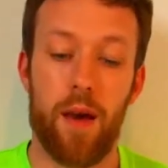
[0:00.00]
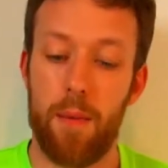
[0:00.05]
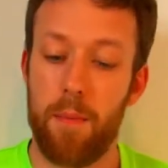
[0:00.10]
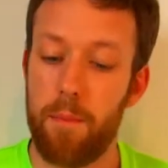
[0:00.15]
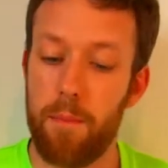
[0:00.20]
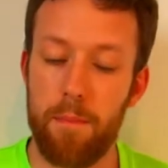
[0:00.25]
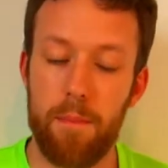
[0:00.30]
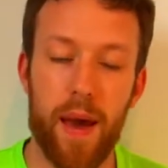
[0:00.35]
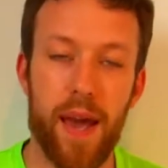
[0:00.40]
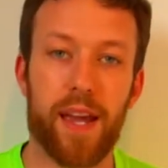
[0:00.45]

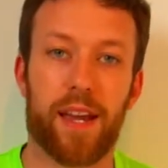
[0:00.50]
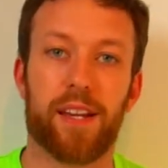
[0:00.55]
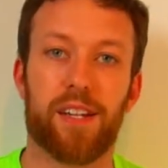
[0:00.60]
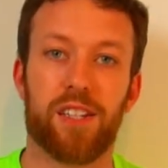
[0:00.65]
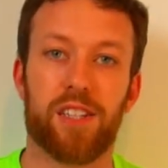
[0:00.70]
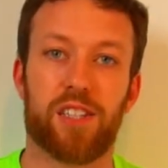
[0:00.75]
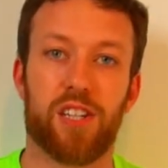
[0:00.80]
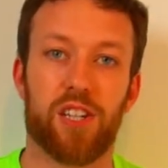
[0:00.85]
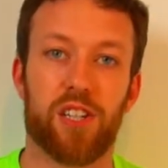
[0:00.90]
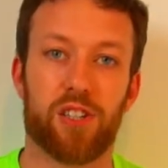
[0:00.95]
make a
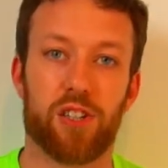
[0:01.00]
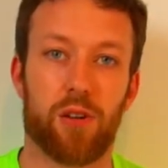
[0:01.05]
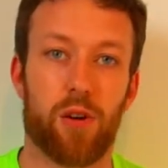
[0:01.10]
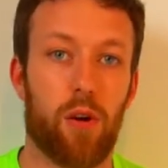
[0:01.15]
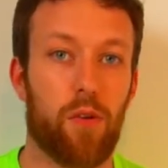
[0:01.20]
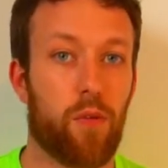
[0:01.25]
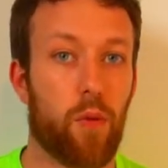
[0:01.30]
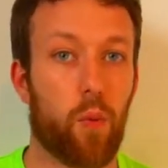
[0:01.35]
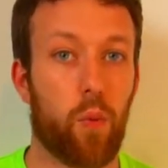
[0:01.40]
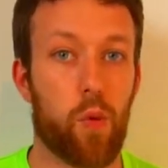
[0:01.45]
decision
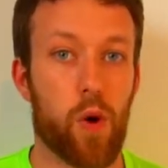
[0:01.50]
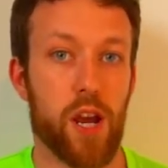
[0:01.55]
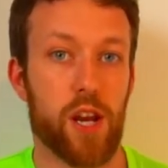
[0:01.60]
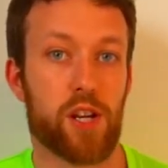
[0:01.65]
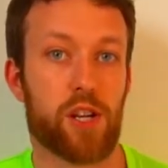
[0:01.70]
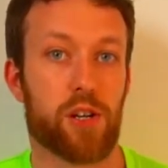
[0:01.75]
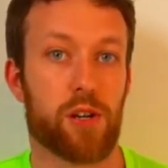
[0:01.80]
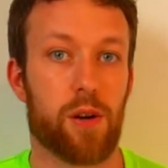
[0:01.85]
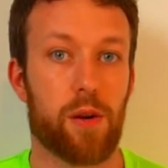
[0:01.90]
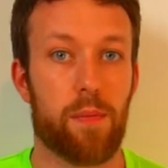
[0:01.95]
over
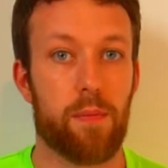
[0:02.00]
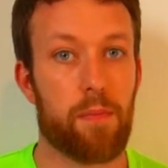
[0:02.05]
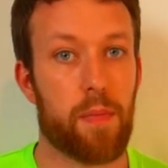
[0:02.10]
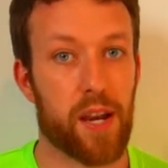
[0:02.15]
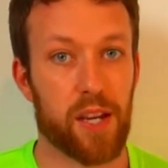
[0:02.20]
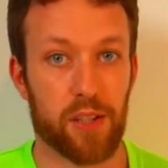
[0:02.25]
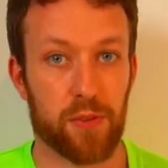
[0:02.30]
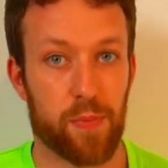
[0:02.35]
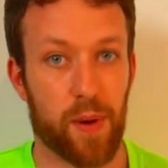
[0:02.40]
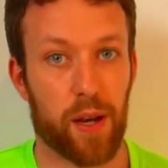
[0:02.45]
which
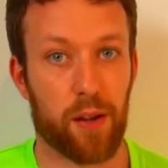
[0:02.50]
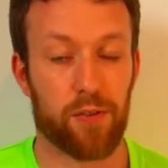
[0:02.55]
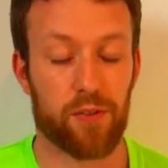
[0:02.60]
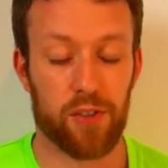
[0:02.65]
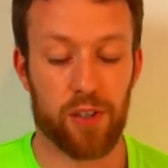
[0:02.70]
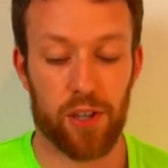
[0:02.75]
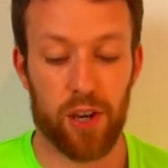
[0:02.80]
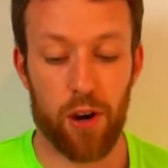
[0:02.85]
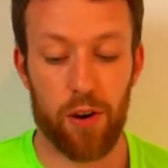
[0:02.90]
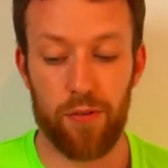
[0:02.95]
Macebell
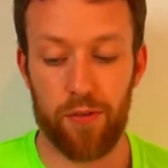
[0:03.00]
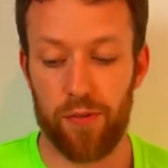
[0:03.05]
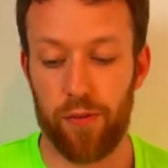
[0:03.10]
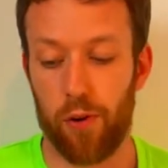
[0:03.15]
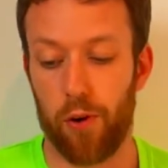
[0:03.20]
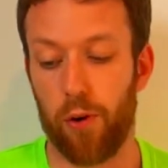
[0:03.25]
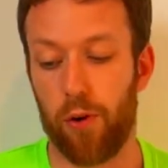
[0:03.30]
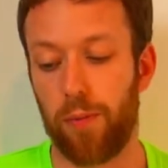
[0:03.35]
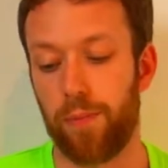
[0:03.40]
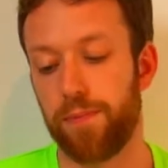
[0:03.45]
to go
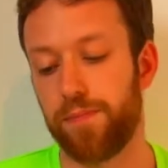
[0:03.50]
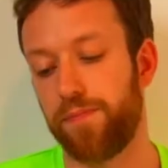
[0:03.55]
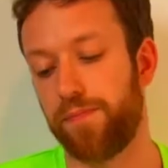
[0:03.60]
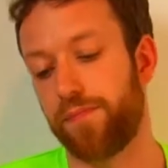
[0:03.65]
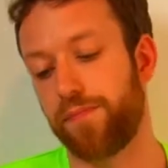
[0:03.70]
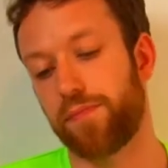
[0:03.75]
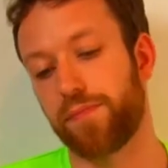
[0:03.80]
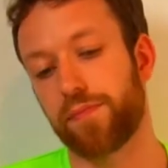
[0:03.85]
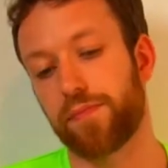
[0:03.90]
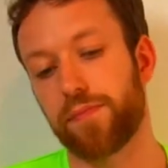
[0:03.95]
for.
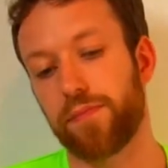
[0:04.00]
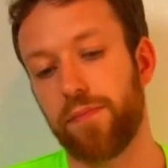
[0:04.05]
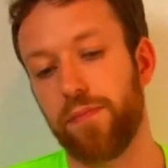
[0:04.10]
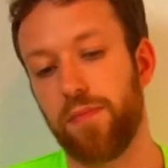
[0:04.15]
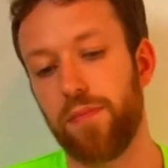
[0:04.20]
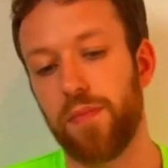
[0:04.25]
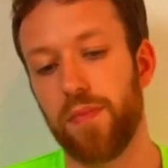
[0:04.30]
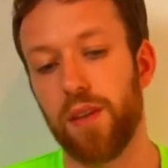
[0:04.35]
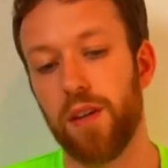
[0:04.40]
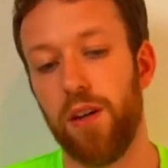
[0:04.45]

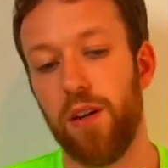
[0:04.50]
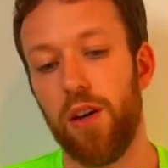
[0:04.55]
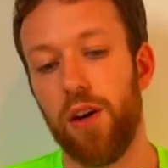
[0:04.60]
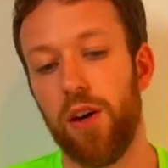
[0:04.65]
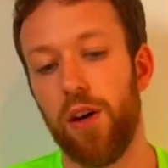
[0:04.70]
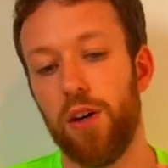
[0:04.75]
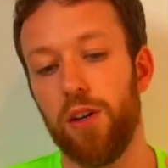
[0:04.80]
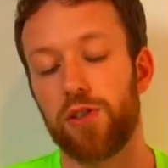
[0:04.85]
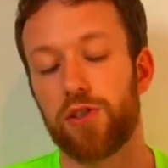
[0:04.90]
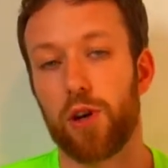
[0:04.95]

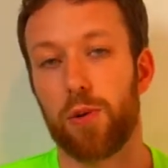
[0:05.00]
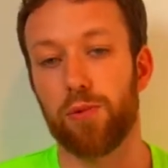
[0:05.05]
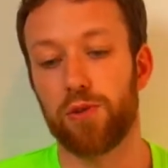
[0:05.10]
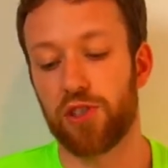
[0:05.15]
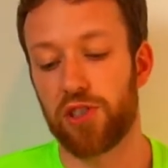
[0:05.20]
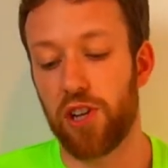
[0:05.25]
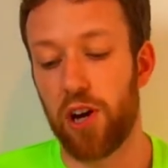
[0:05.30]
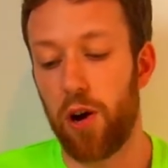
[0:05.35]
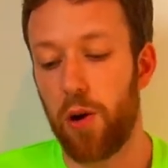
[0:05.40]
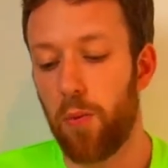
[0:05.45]
So we'll
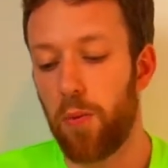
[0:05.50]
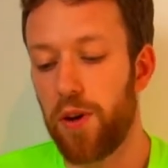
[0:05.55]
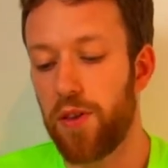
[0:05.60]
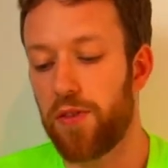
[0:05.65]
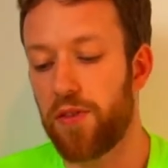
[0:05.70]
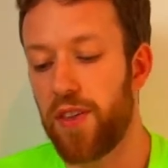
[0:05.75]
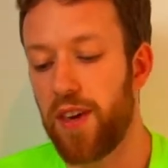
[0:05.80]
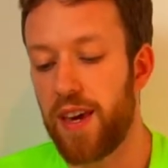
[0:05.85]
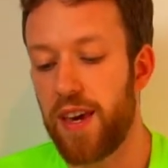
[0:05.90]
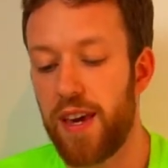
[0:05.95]
start
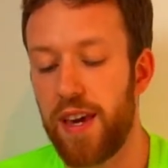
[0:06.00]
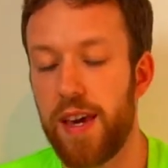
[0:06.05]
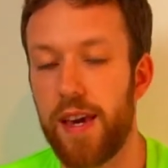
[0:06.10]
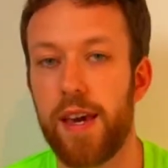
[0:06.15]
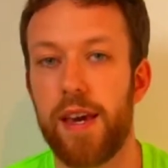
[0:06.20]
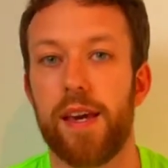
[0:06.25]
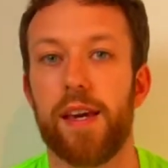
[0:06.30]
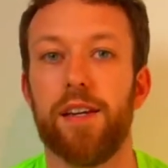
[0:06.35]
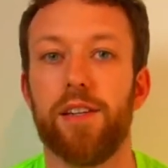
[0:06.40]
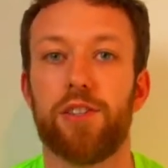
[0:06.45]
with
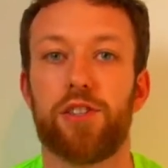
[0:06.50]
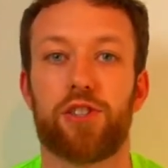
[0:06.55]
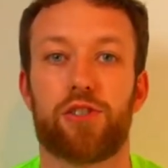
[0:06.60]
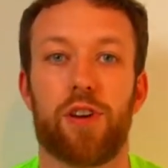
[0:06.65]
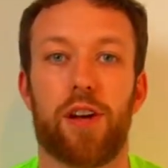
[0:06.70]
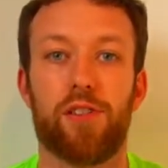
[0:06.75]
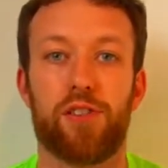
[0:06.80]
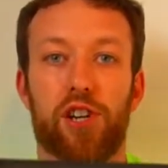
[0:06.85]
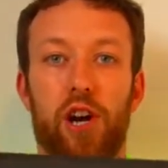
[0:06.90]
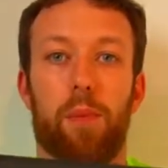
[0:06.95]
the
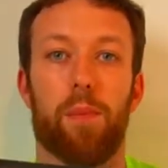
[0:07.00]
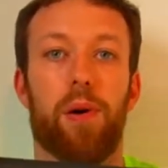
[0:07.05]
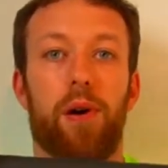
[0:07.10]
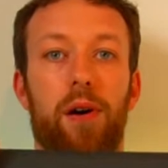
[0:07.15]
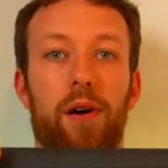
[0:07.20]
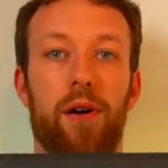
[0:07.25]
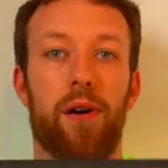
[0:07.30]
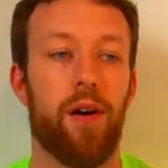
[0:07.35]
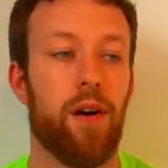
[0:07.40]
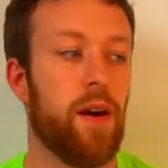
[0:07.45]
Strength Shop
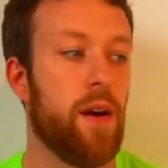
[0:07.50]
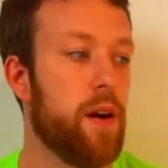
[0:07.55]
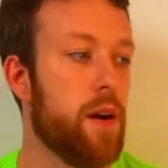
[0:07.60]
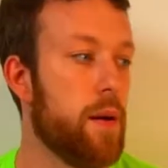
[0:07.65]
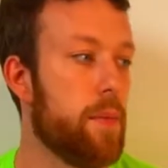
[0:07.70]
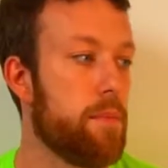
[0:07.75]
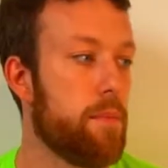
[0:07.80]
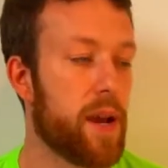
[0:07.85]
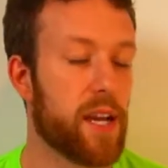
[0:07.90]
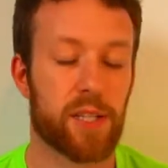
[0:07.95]

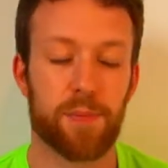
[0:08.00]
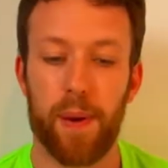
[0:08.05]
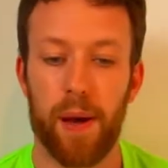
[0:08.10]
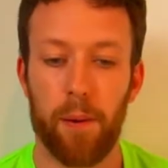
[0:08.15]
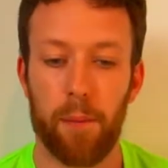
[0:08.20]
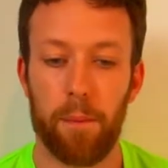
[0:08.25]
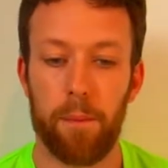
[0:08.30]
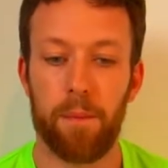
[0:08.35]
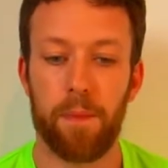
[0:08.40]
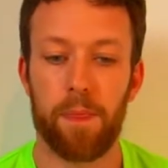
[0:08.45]
Macebell.